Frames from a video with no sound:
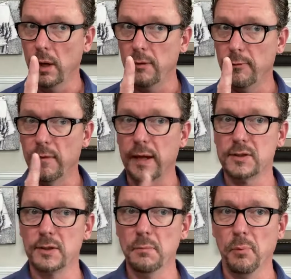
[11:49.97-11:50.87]
that's
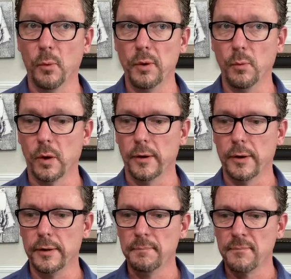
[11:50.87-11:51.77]
an important
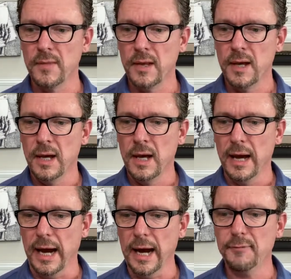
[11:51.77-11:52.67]
word,
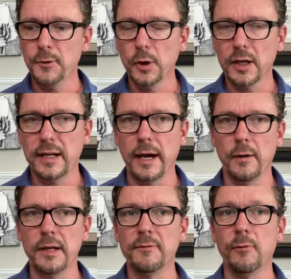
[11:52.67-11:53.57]
after
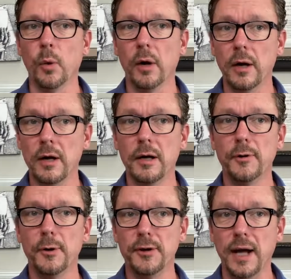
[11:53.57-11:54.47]
accounting for
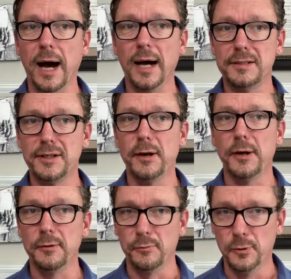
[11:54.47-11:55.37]
other dietary
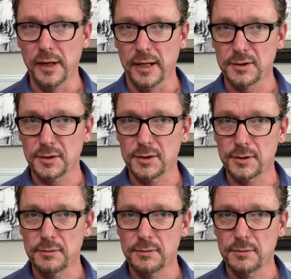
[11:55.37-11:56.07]
risks,